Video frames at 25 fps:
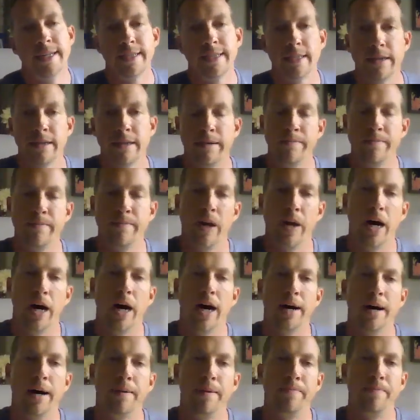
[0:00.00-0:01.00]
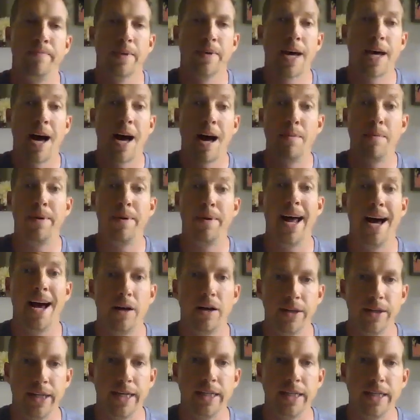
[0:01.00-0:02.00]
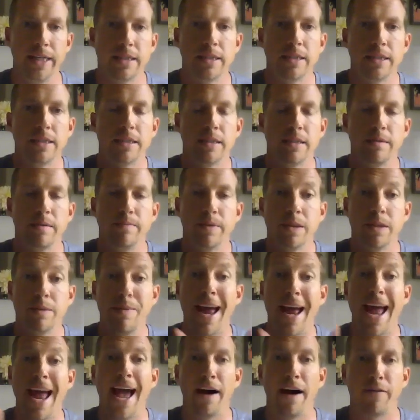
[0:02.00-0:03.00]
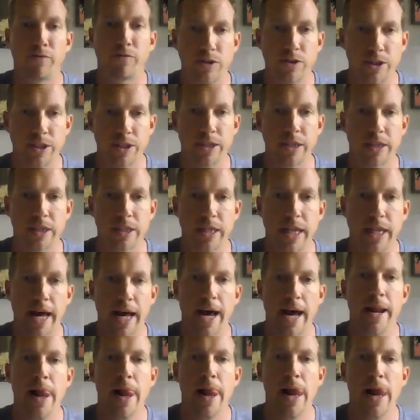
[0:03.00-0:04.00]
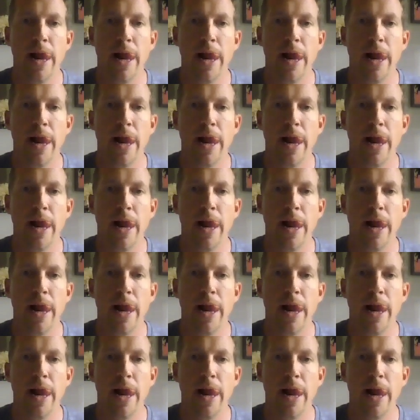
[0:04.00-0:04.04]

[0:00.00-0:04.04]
some commonalities and some averages that